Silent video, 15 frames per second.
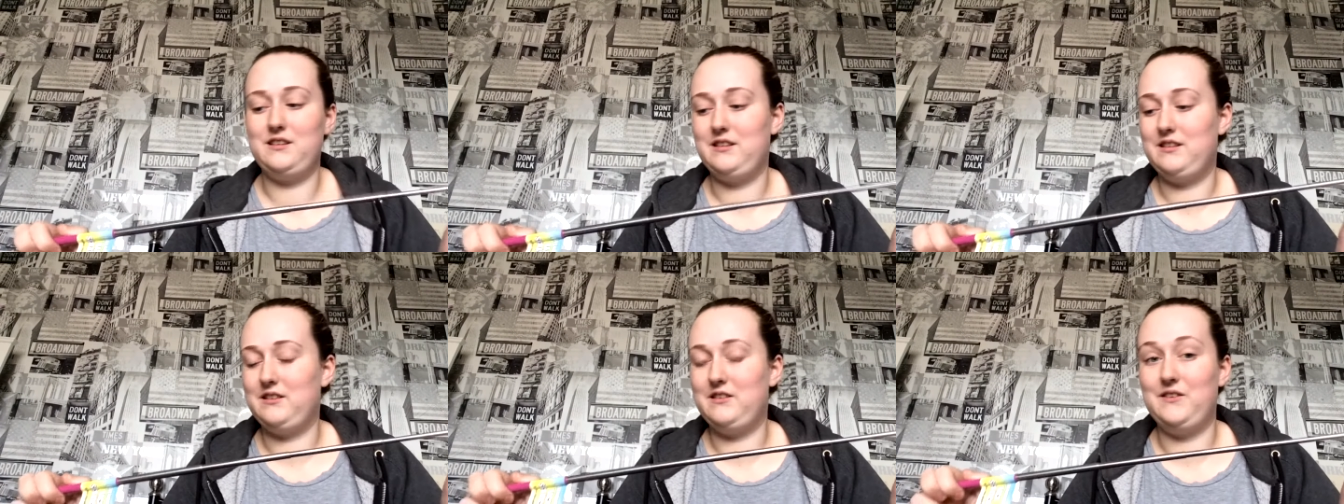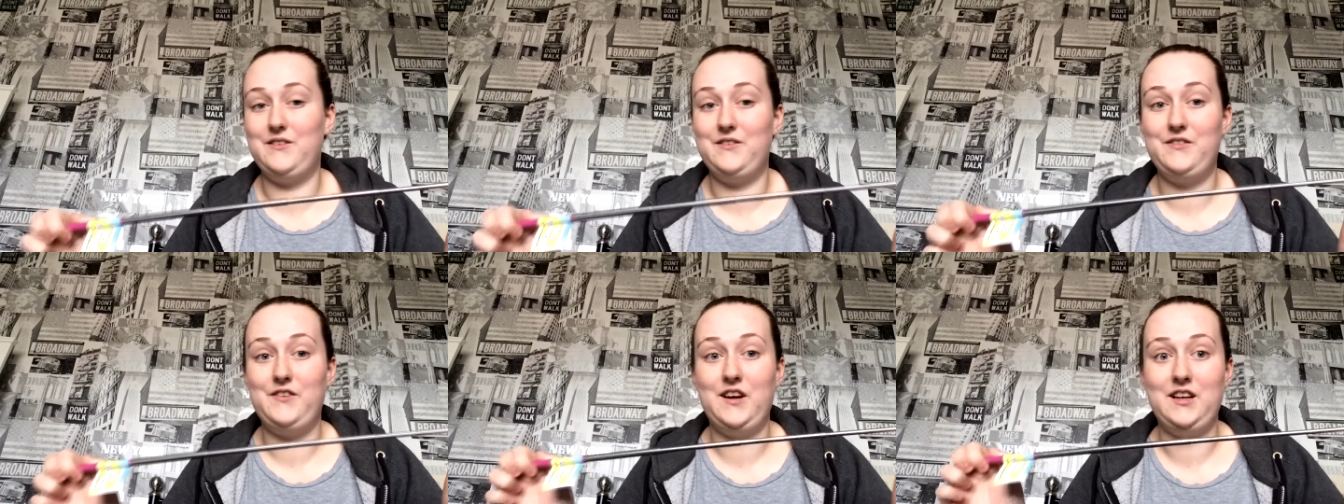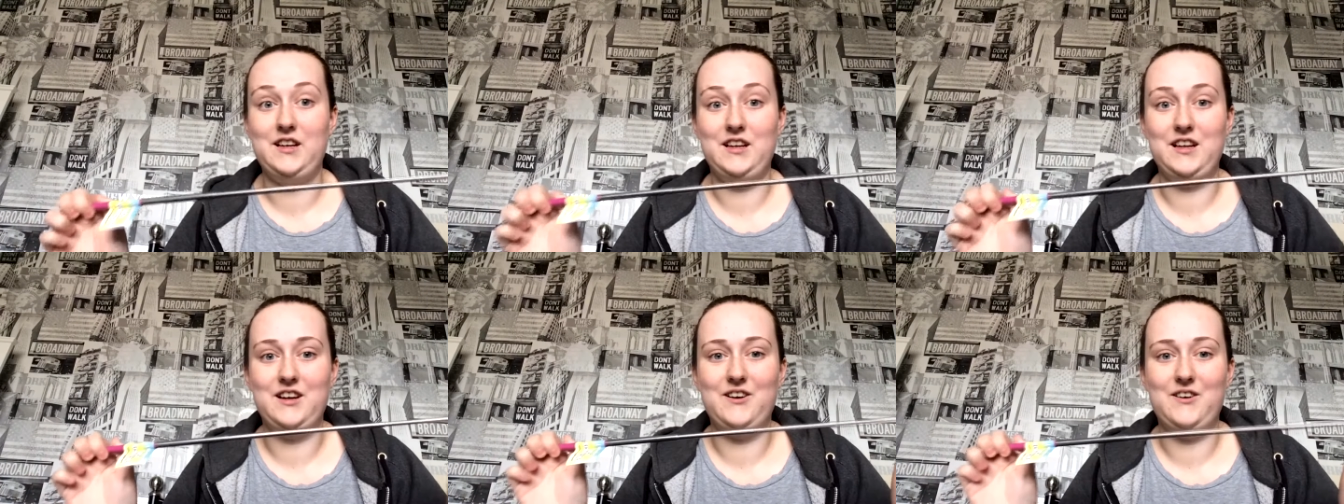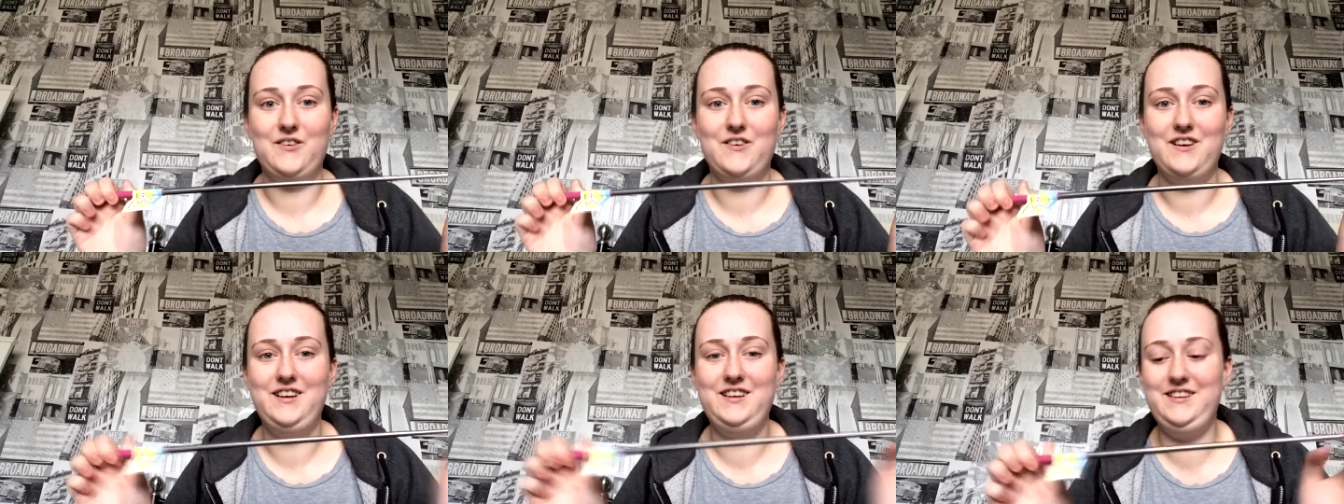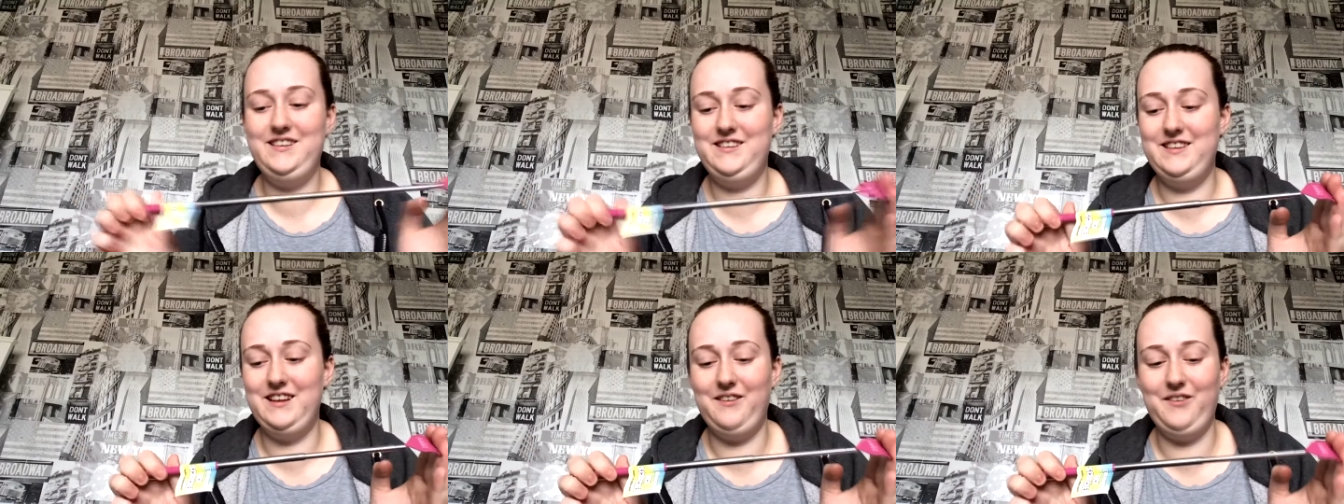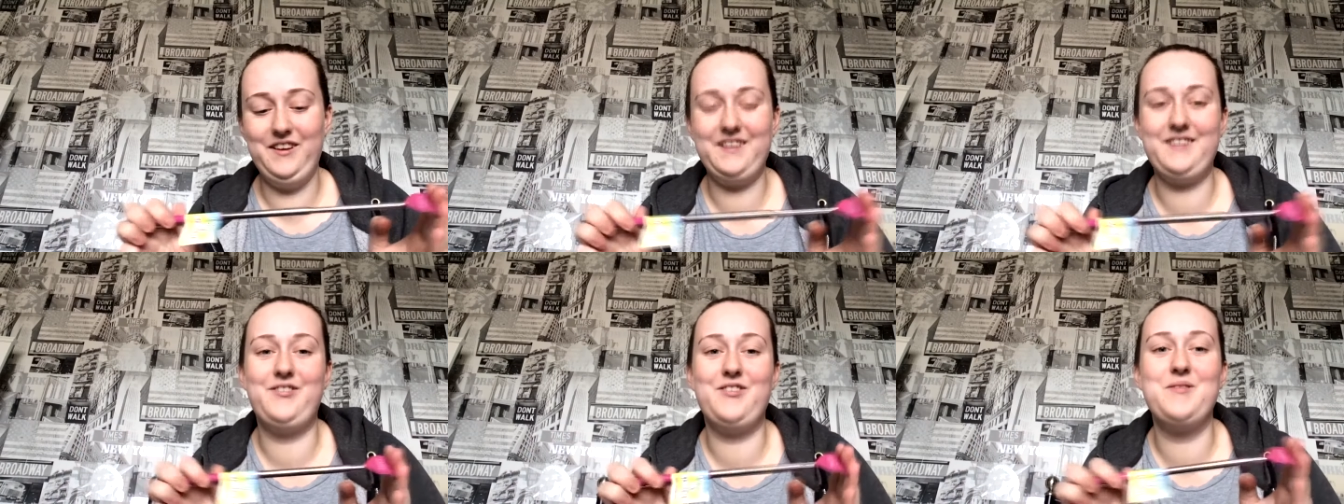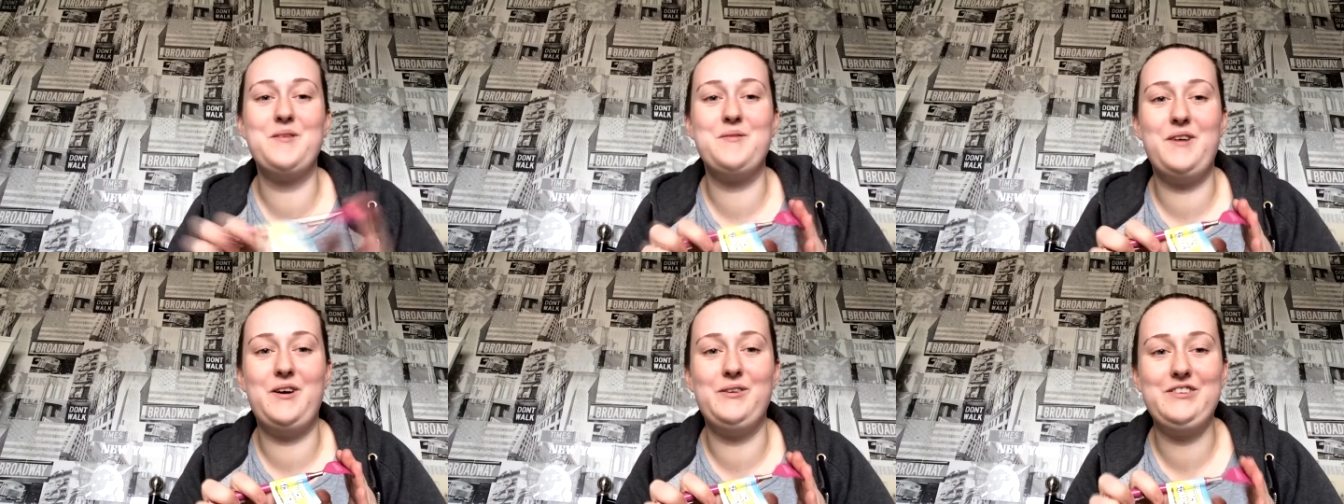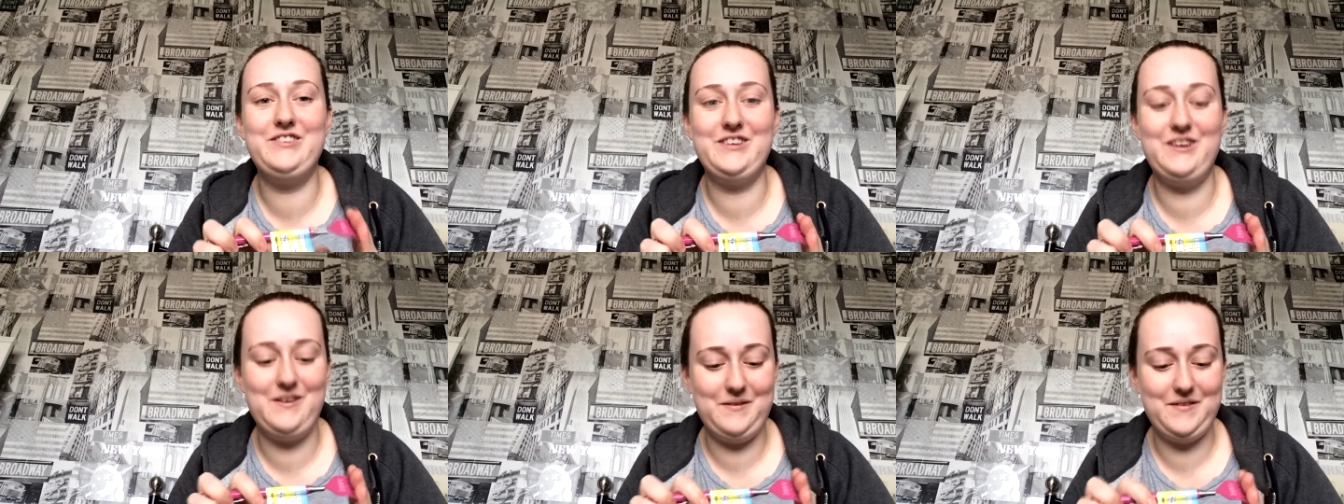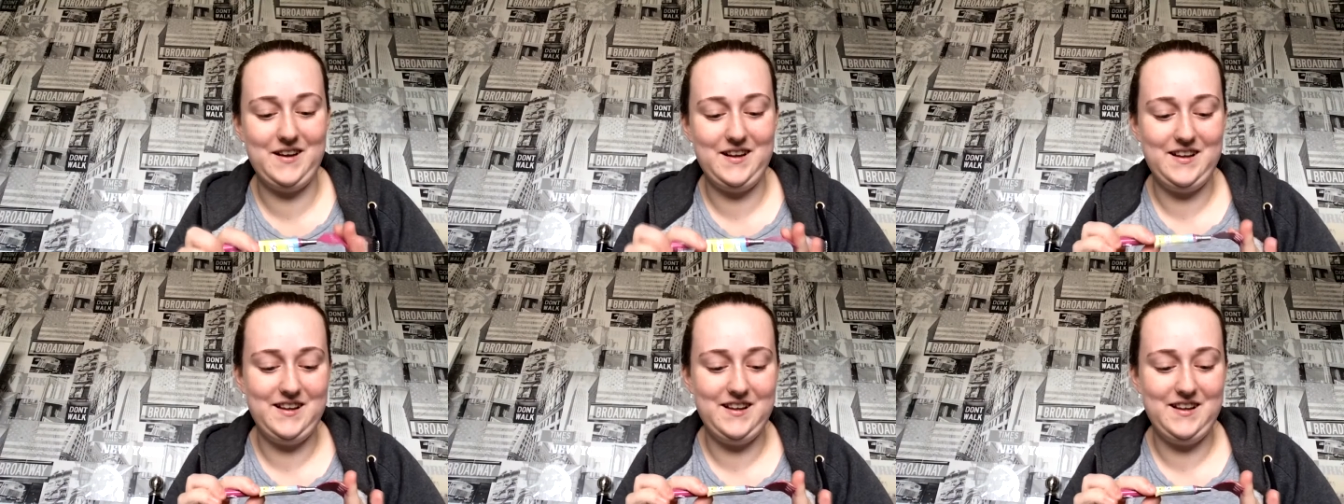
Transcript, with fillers: so finally got one. That was from the pound shop.